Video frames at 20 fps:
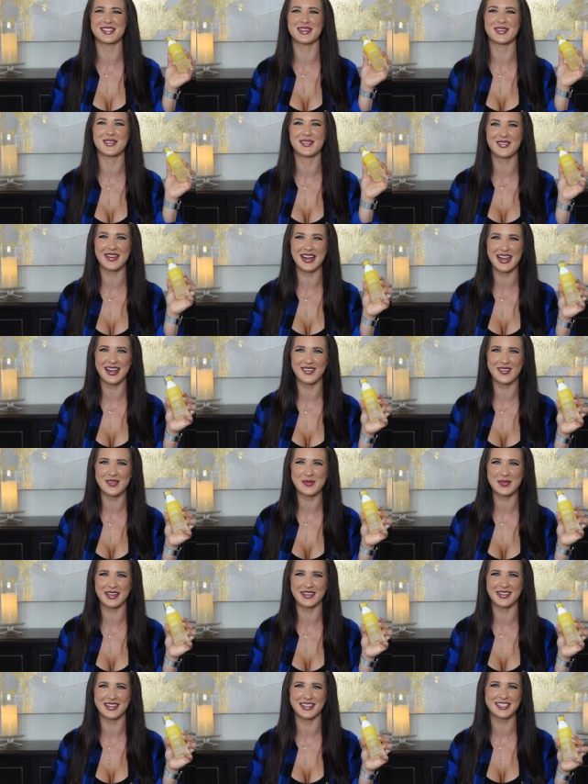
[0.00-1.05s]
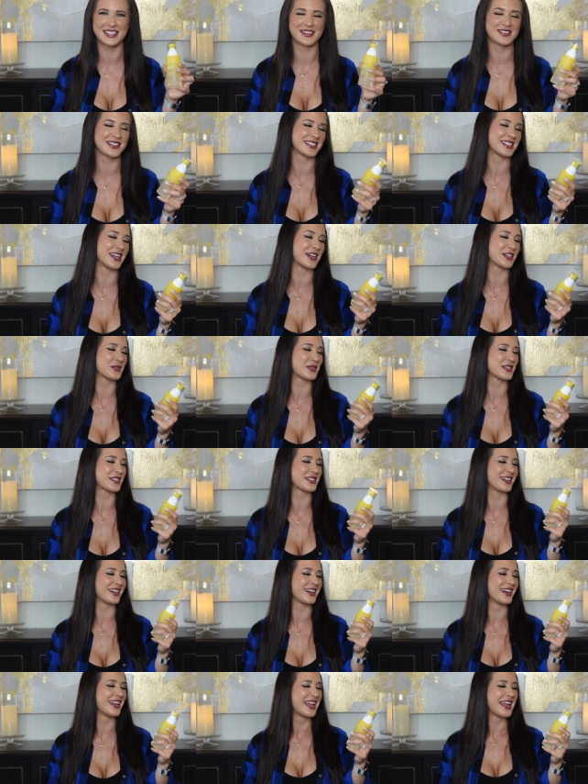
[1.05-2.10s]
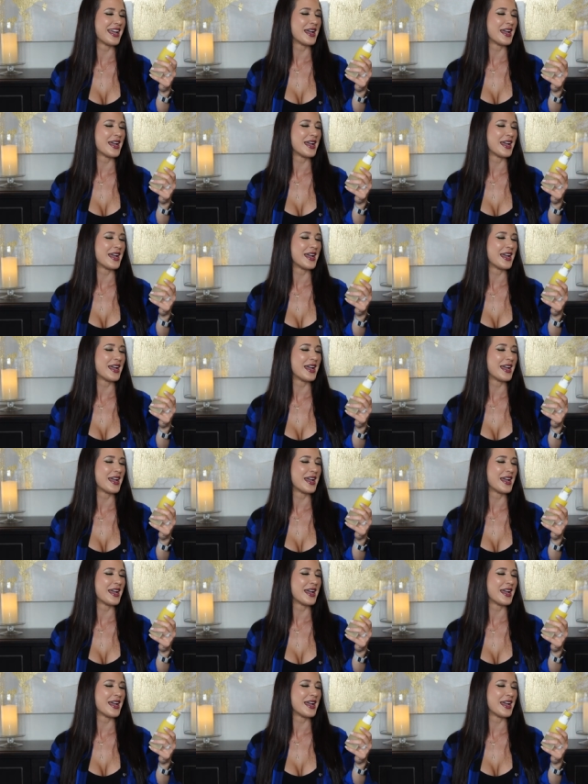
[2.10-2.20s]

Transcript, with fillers: Wow, oh my gosh, that was a tongue twister.